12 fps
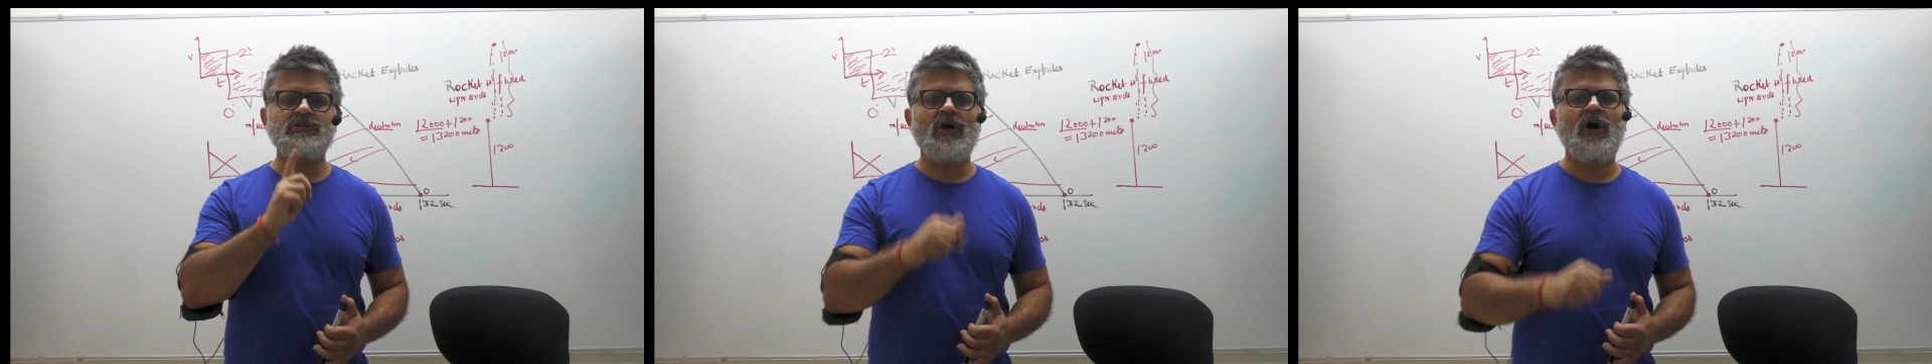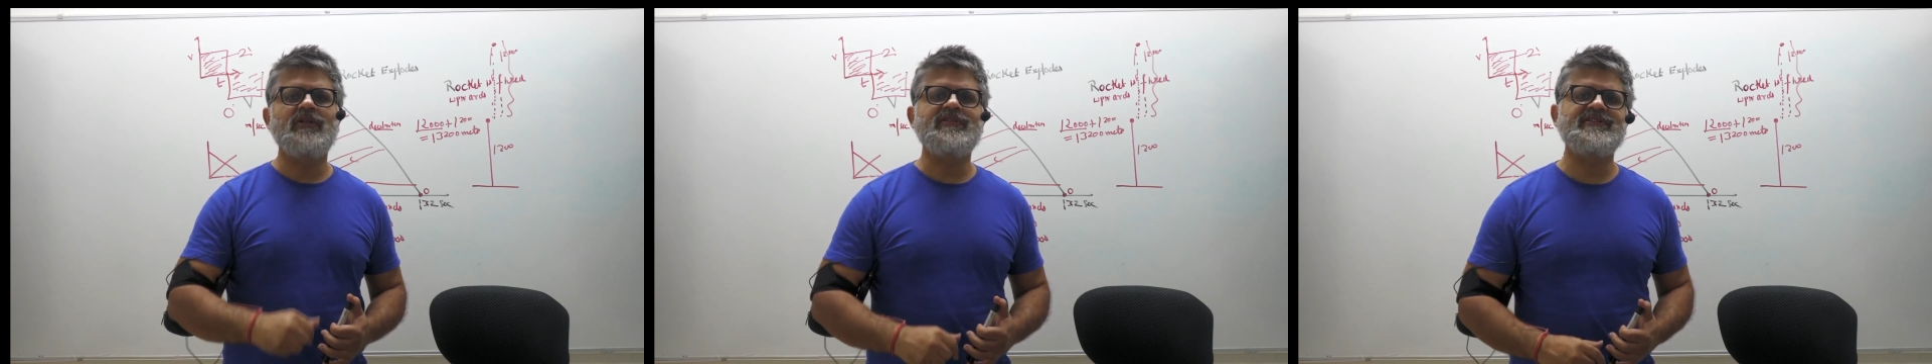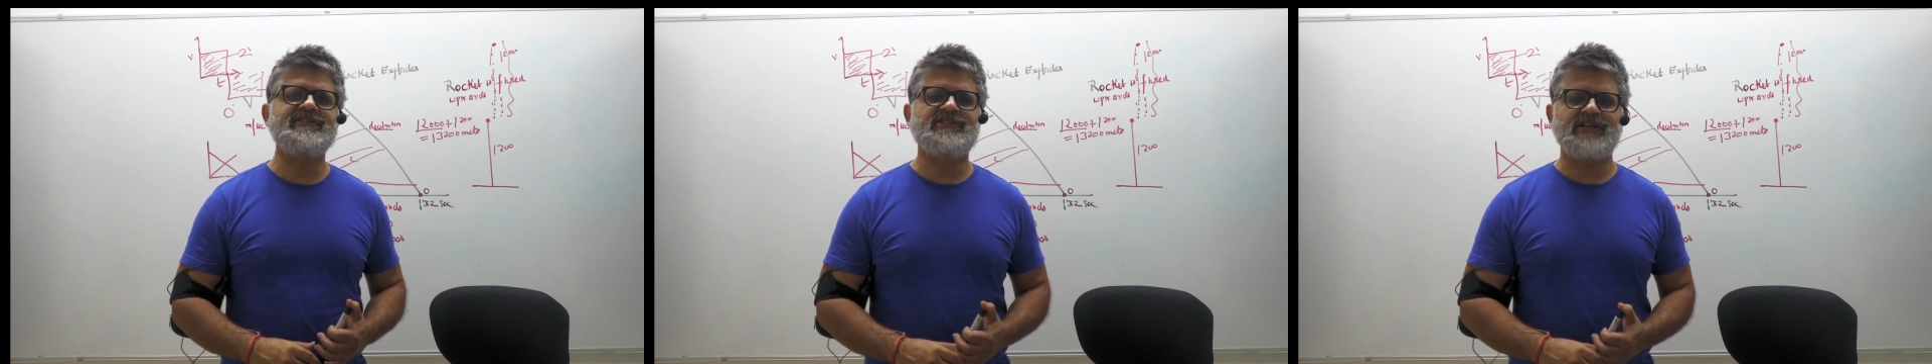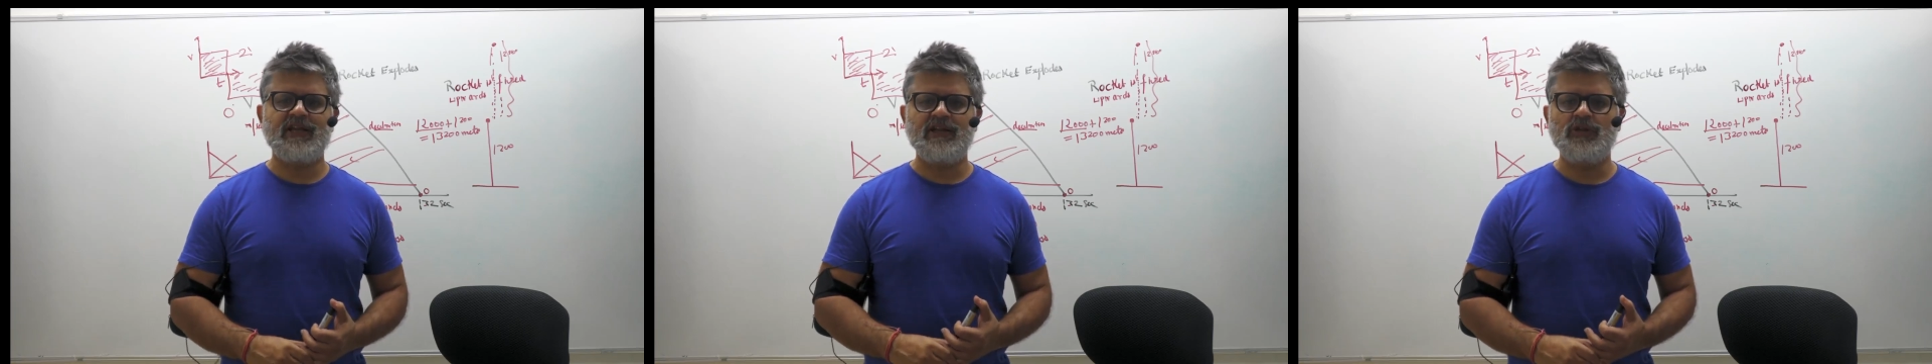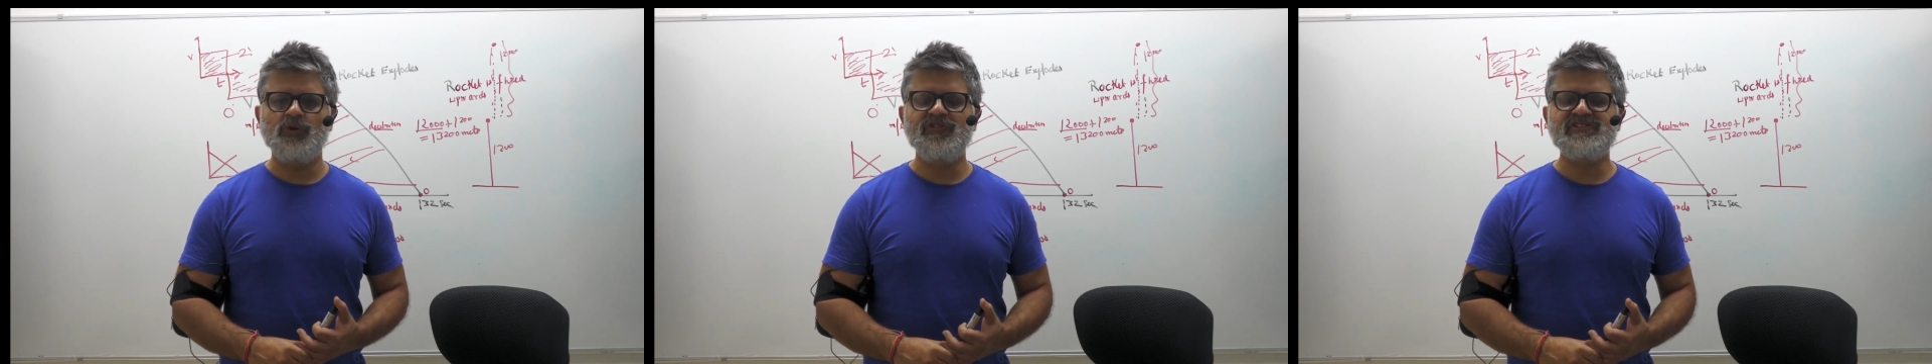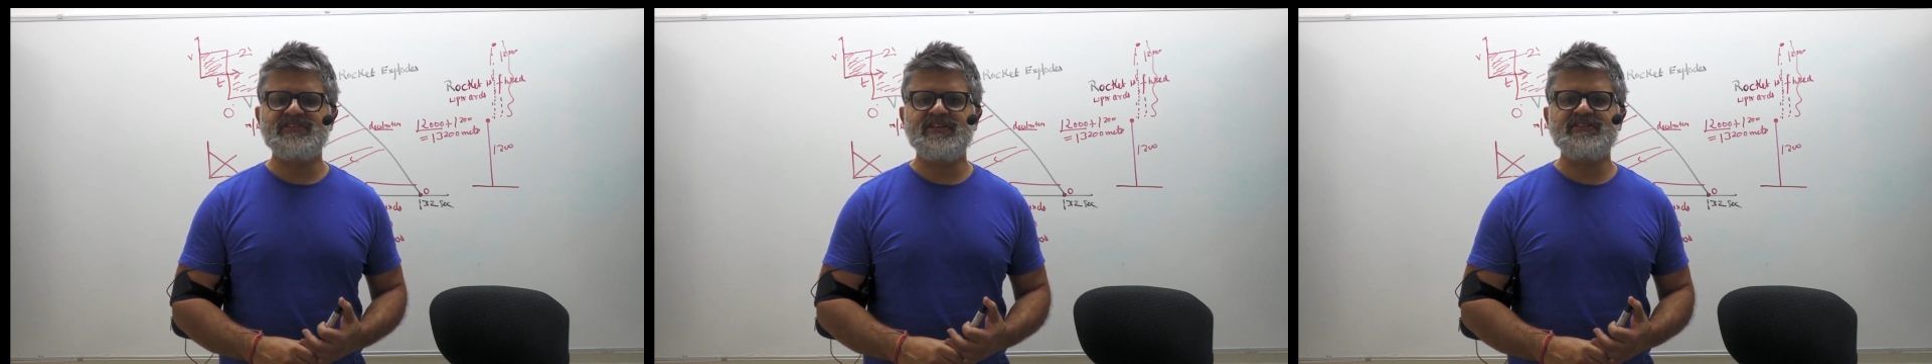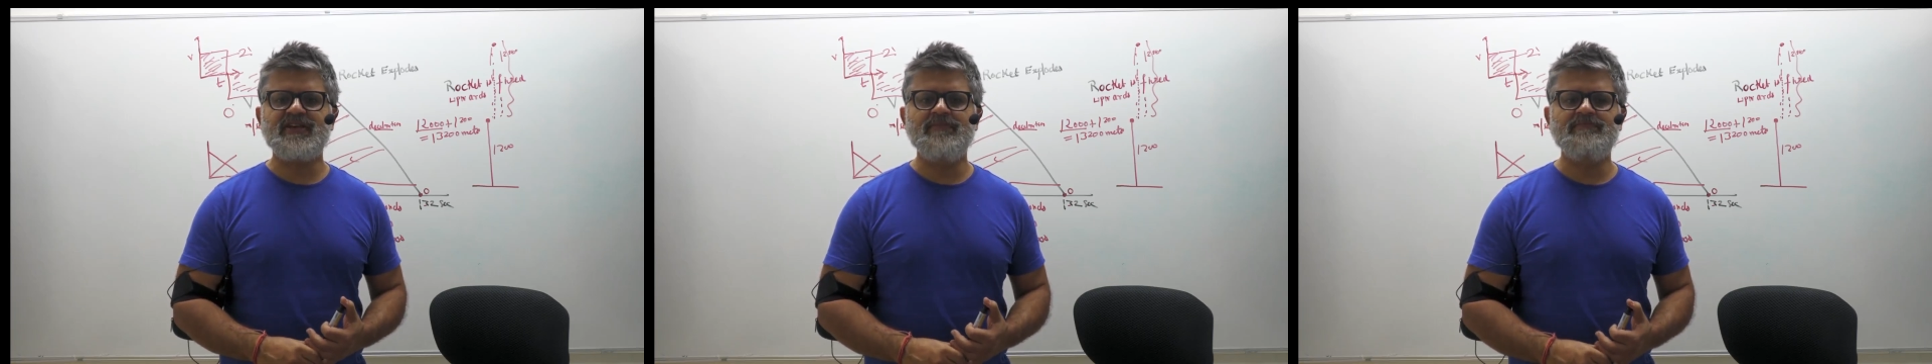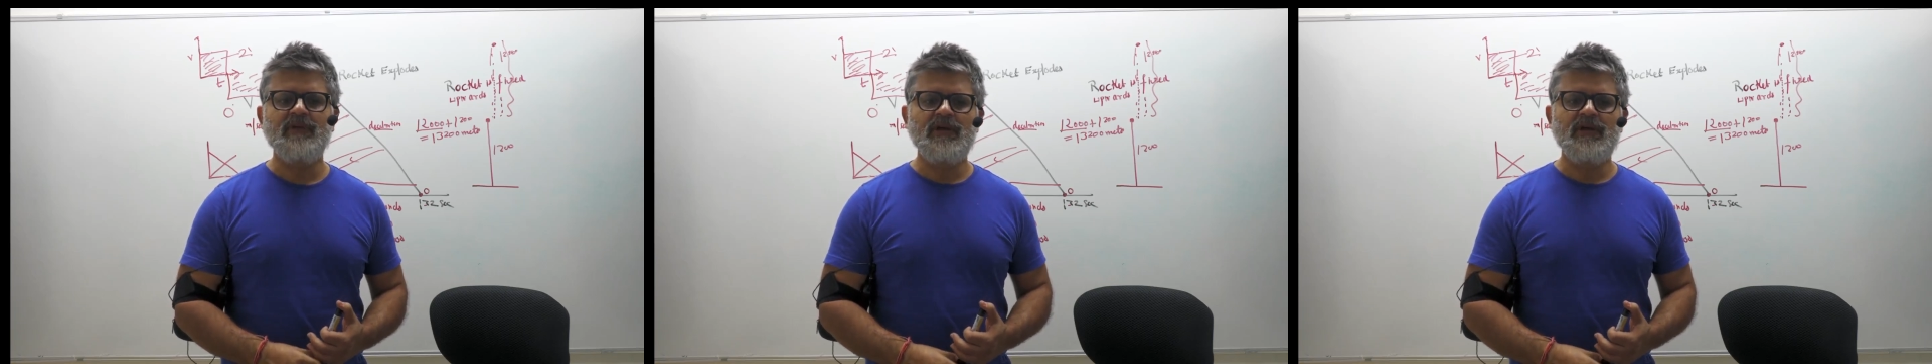on this channel. You will see some